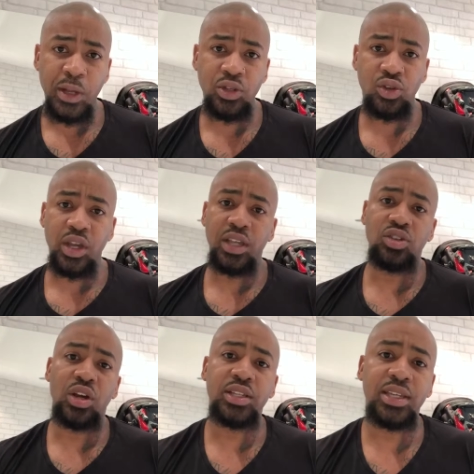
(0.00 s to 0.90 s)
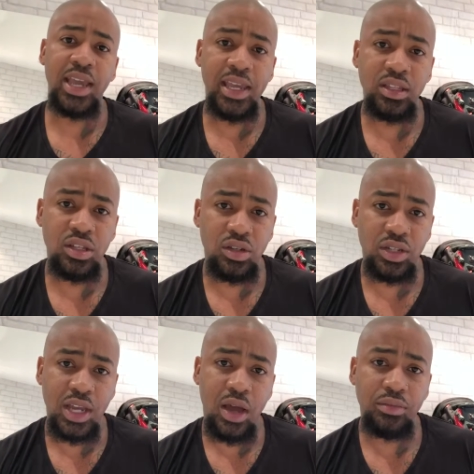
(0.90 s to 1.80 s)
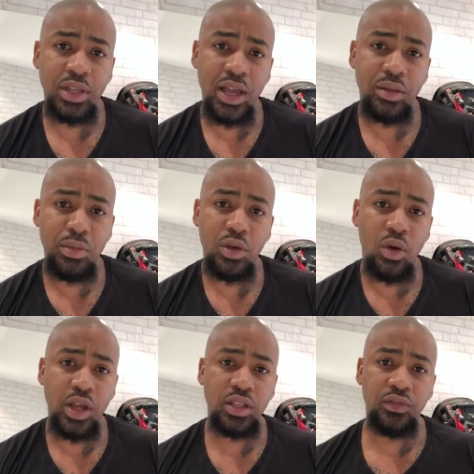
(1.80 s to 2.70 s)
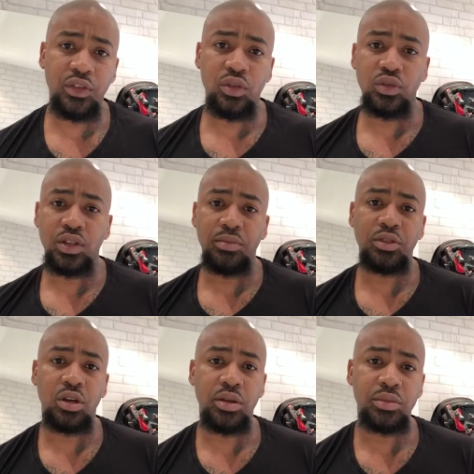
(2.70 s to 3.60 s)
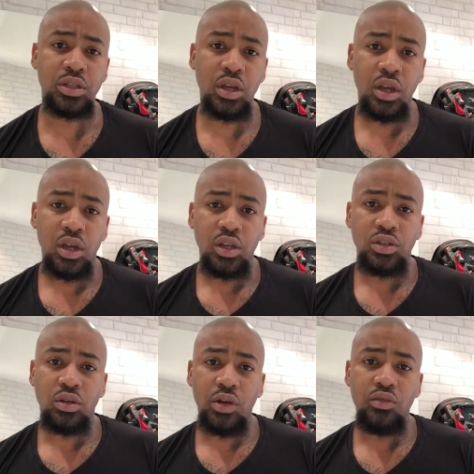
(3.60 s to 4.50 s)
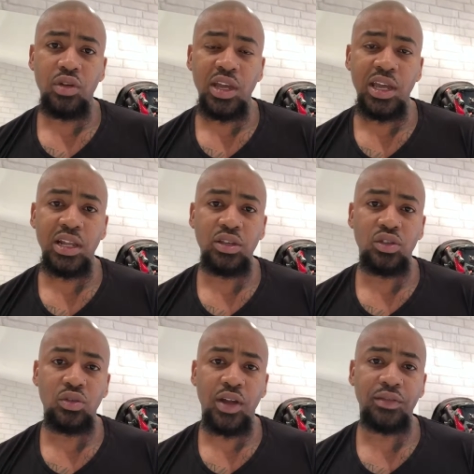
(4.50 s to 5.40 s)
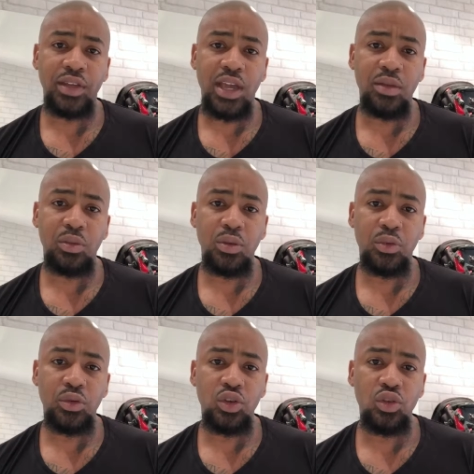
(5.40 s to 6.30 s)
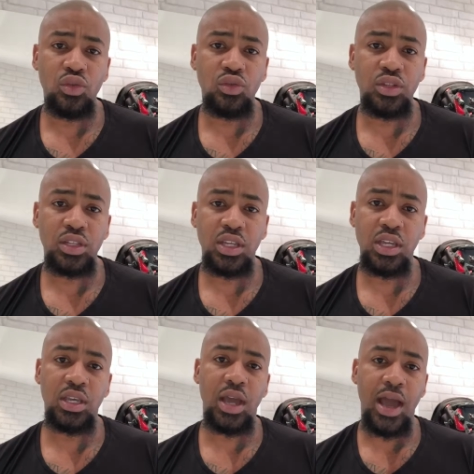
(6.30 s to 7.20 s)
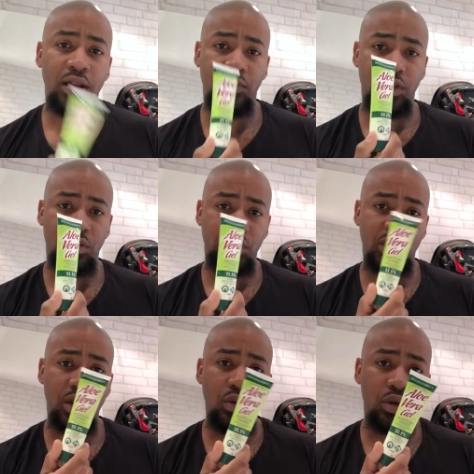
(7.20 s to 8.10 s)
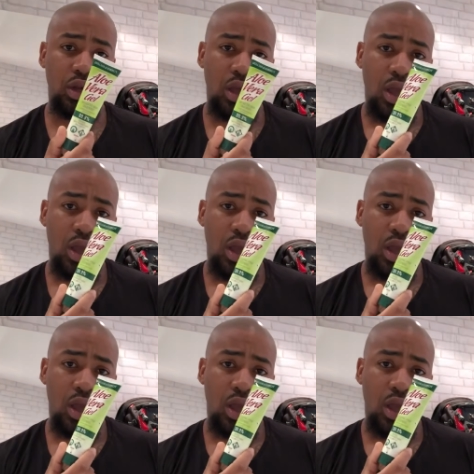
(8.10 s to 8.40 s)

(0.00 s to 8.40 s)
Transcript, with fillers: penetrate and trying to get into your scalp, that can be quite difficult sometimes. So I really do advocate people use the aloe vera gel.